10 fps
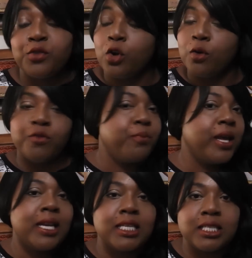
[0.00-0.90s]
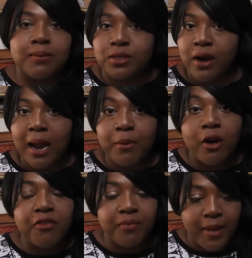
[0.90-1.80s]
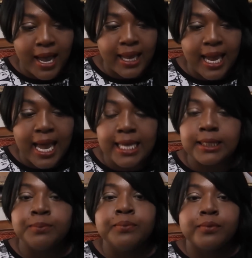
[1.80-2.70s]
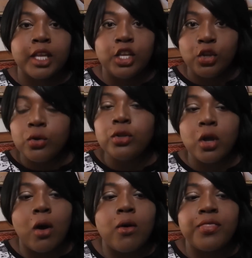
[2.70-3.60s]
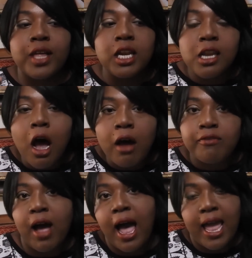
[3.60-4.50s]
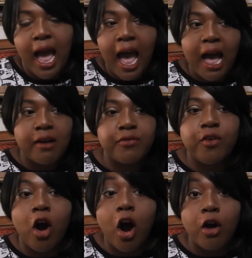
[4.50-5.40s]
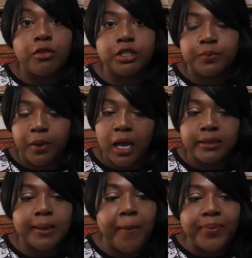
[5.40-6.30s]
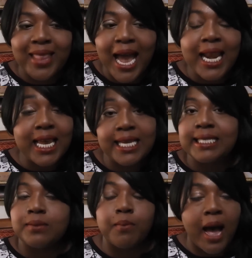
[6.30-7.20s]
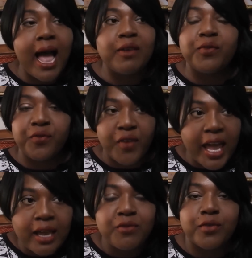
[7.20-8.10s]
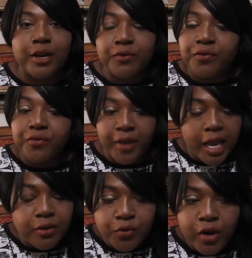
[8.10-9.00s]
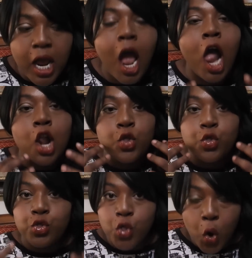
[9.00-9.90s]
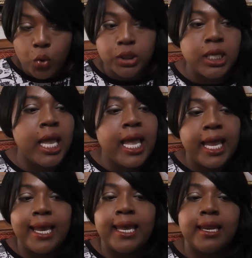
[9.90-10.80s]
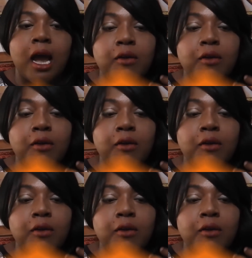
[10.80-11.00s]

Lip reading: If you've been a subscriber of mine, guys, you know the love I have for orange blossom. That is my favorite note in